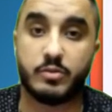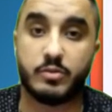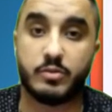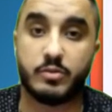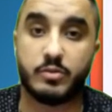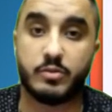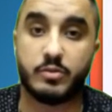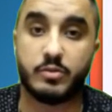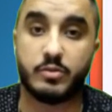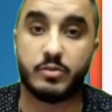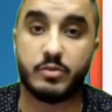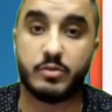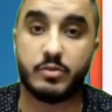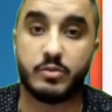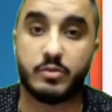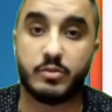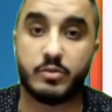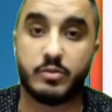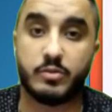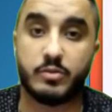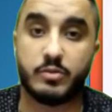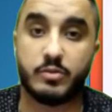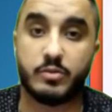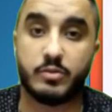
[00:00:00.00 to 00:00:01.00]
to
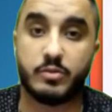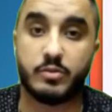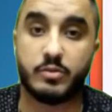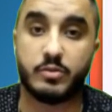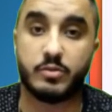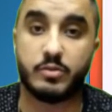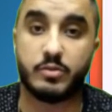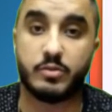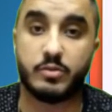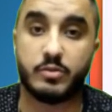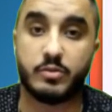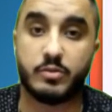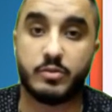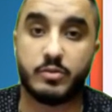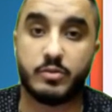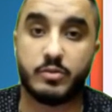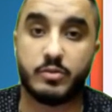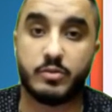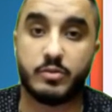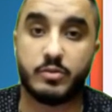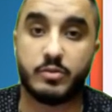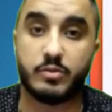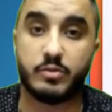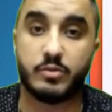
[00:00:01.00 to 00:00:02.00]
the
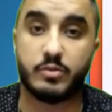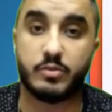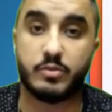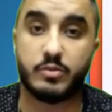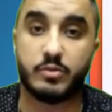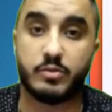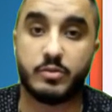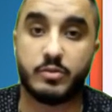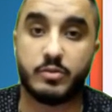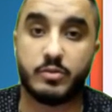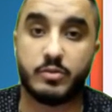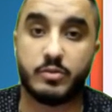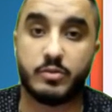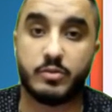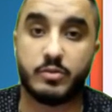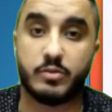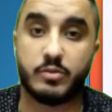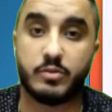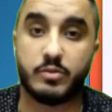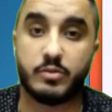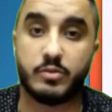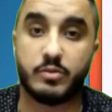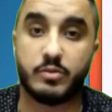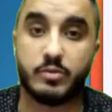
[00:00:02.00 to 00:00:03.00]
documentation of the
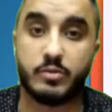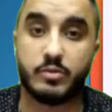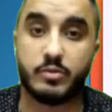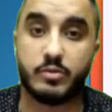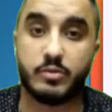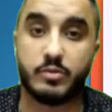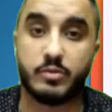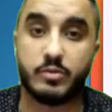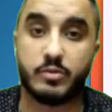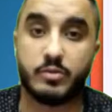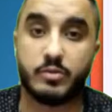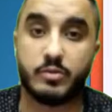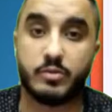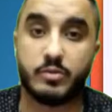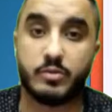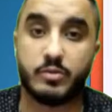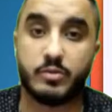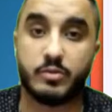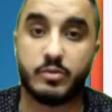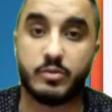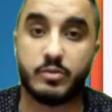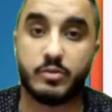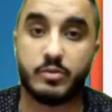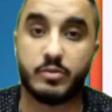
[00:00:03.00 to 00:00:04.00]
framework language that
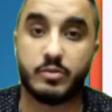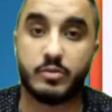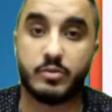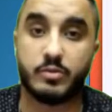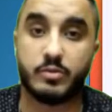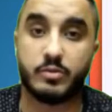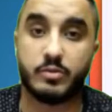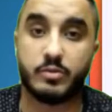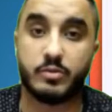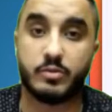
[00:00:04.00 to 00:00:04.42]
we're using.